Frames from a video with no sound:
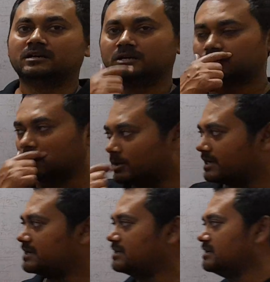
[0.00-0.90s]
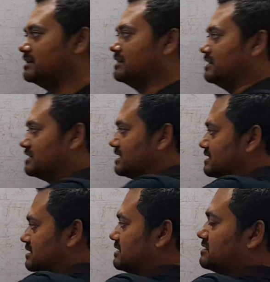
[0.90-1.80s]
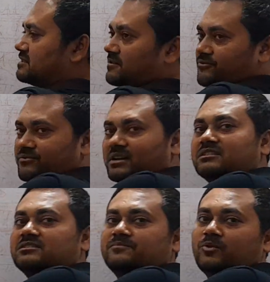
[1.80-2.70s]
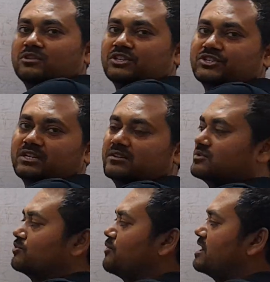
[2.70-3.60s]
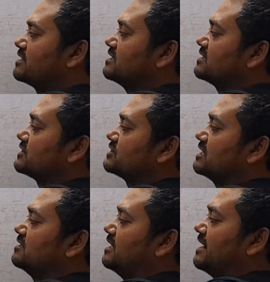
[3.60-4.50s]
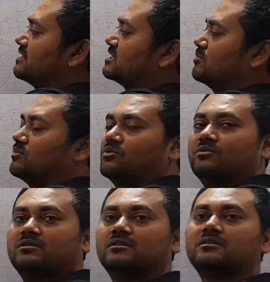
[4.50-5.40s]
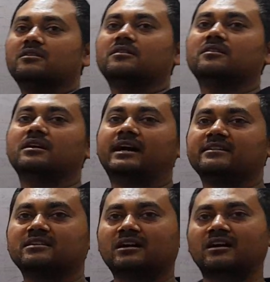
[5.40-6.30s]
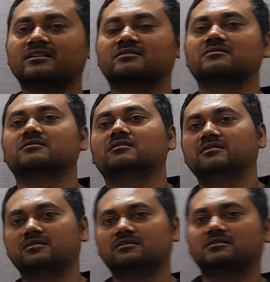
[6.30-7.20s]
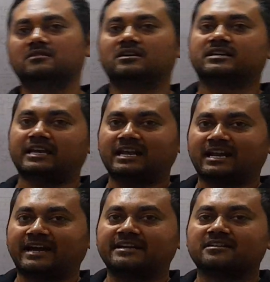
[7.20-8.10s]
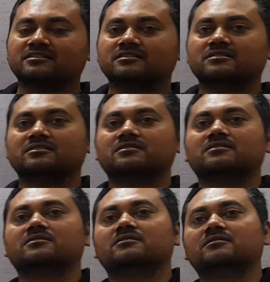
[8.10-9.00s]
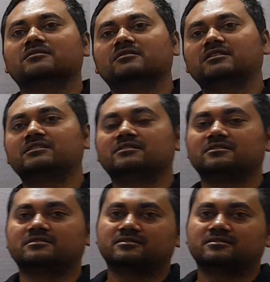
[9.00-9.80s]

So it is the first position where the sun and the moon and the earth are aligned in